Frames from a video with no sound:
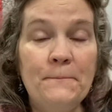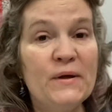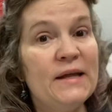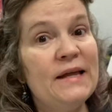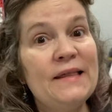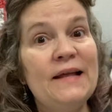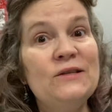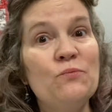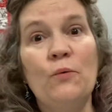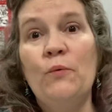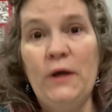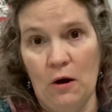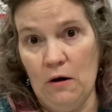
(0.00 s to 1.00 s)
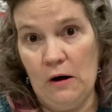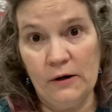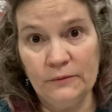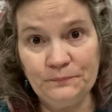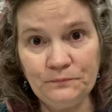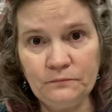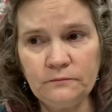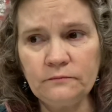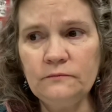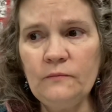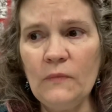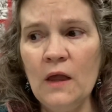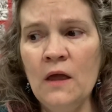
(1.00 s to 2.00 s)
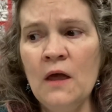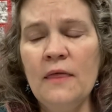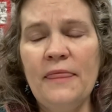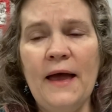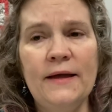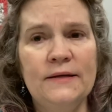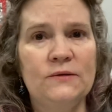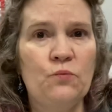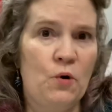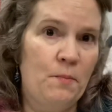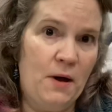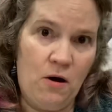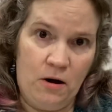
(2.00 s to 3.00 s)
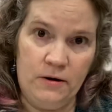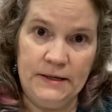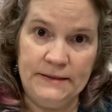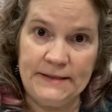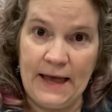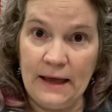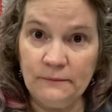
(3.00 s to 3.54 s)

but that's what we are. That is where my heart is at.